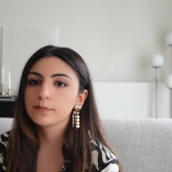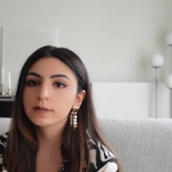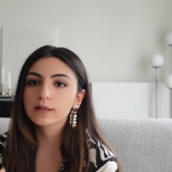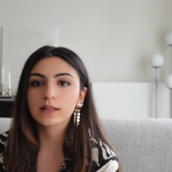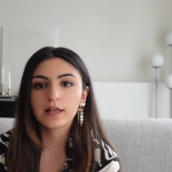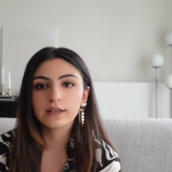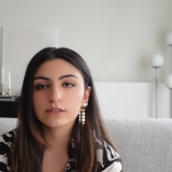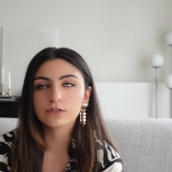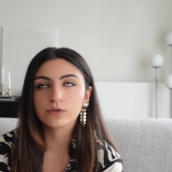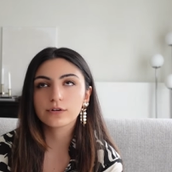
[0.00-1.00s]
middle
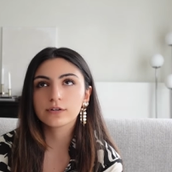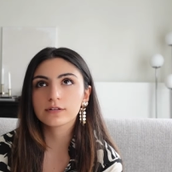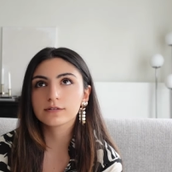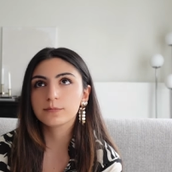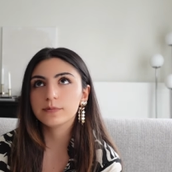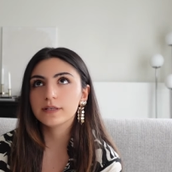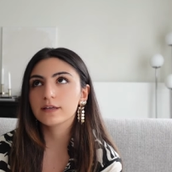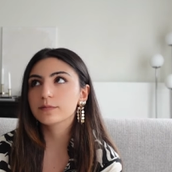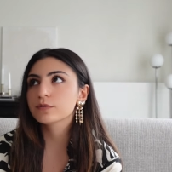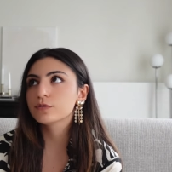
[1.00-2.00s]
class or not be
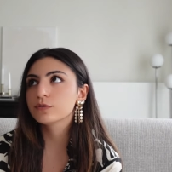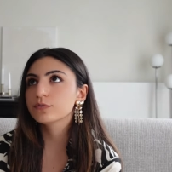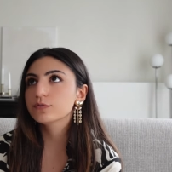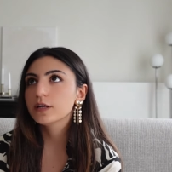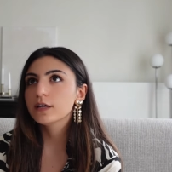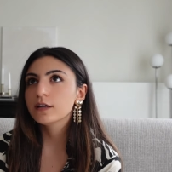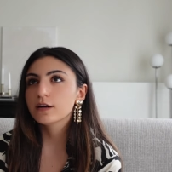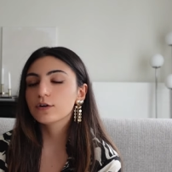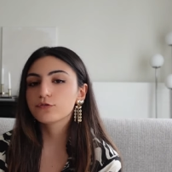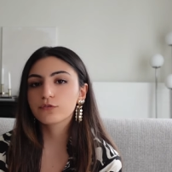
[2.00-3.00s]
able to
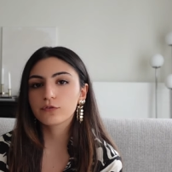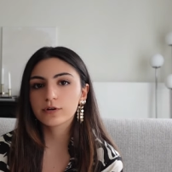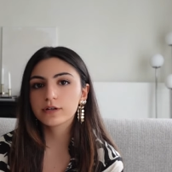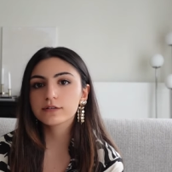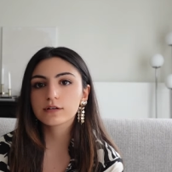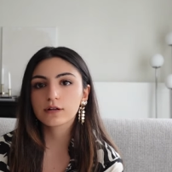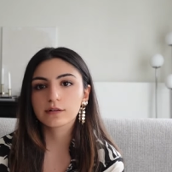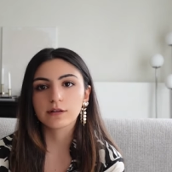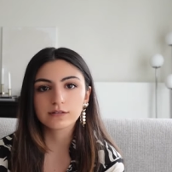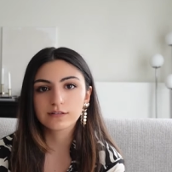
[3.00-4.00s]
afford a
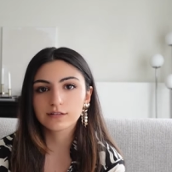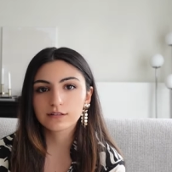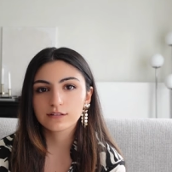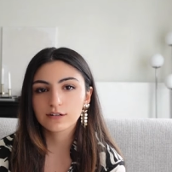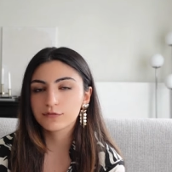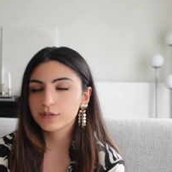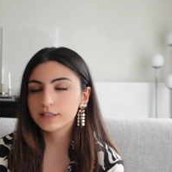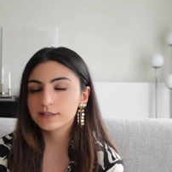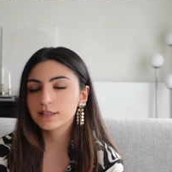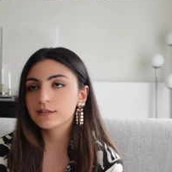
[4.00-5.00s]
lot of
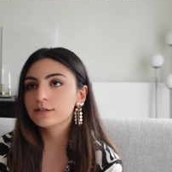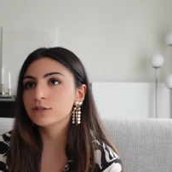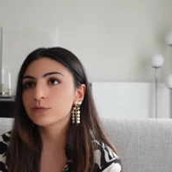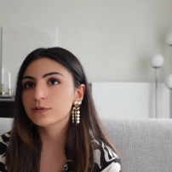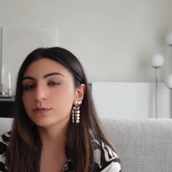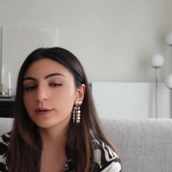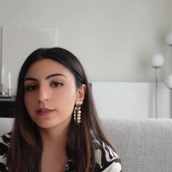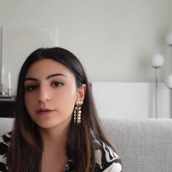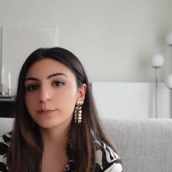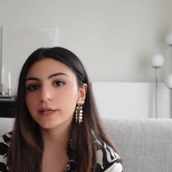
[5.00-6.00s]
these things, you would
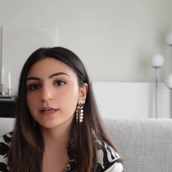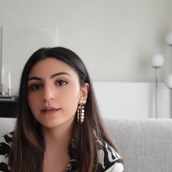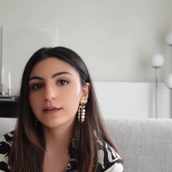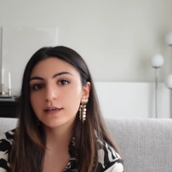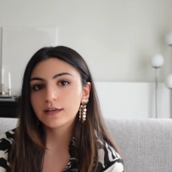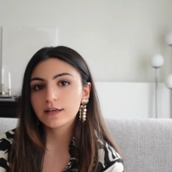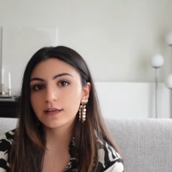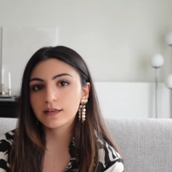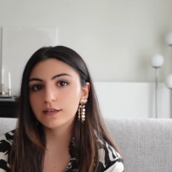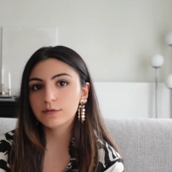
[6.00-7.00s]
rather pick
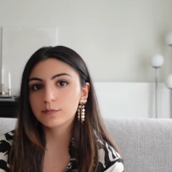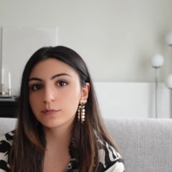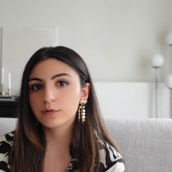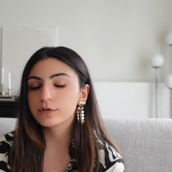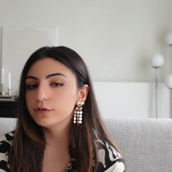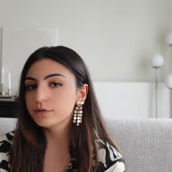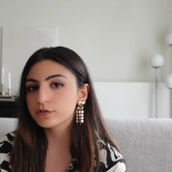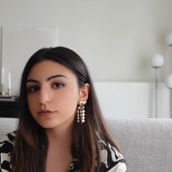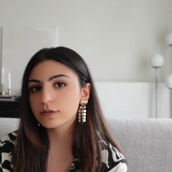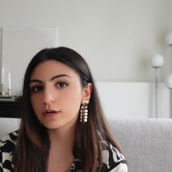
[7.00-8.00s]
a more
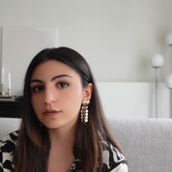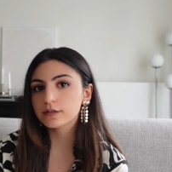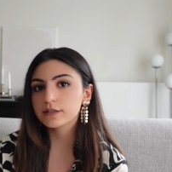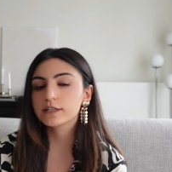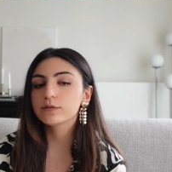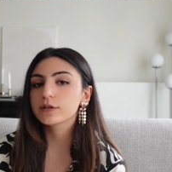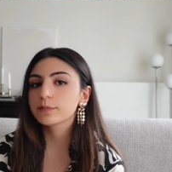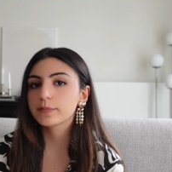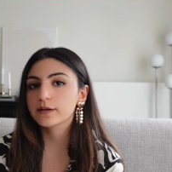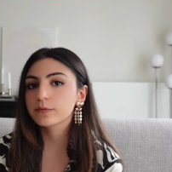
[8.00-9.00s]
neutral color that you can
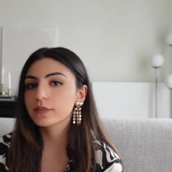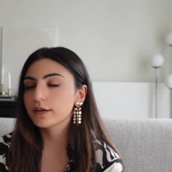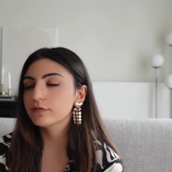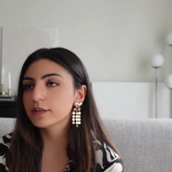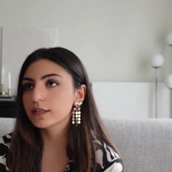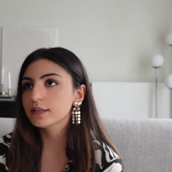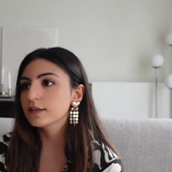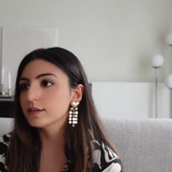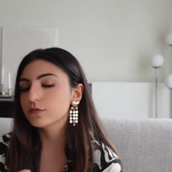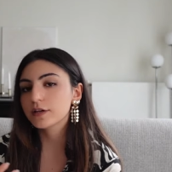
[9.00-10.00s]
pair with everything,
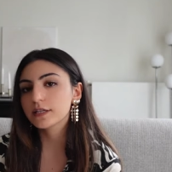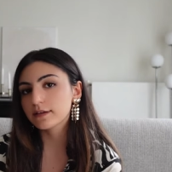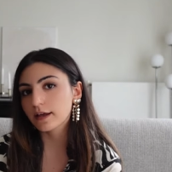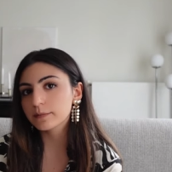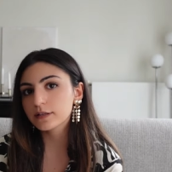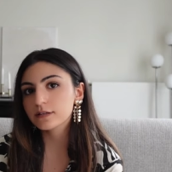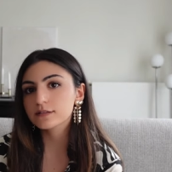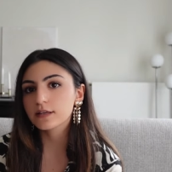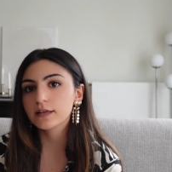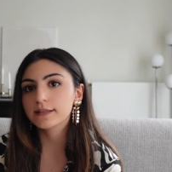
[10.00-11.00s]
that is very
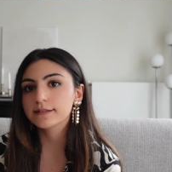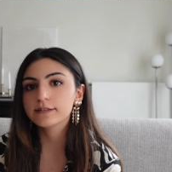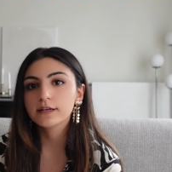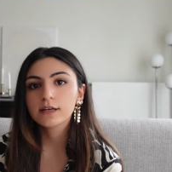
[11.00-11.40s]
timeless and